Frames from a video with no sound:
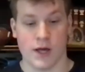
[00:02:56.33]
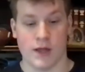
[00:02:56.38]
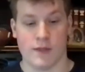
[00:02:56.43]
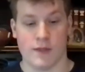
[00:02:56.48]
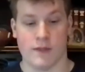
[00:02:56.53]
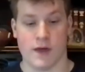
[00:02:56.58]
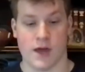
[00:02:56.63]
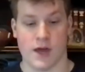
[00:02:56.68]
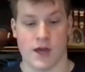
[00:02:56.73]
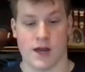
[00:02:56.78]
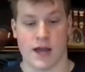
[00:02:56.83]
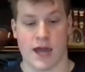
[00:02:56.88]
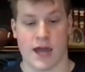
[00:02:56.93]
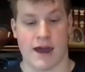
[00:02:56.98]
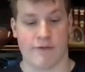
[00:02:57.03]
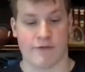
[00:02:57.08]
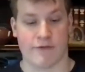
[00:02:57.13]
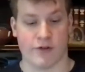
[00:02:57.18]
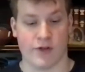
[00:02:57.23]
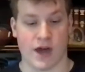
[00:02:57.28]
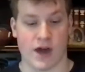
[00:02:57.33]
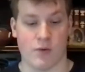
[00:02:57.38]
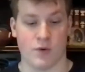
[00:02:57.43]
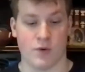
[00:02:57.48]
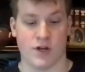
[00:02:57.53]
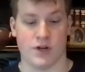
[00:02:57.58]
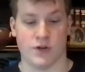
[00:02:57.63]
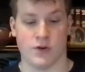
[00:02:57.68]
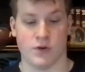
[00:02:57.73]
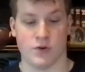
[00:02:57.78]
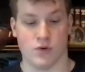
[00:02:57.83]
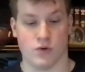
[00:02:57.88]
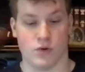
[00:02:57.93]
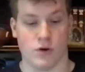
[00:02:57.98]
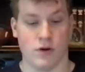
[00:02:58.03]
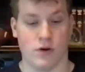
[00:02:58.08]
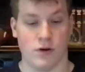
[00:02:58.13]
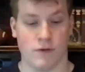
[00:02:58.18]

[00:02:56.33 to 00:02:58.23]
Then after that, we do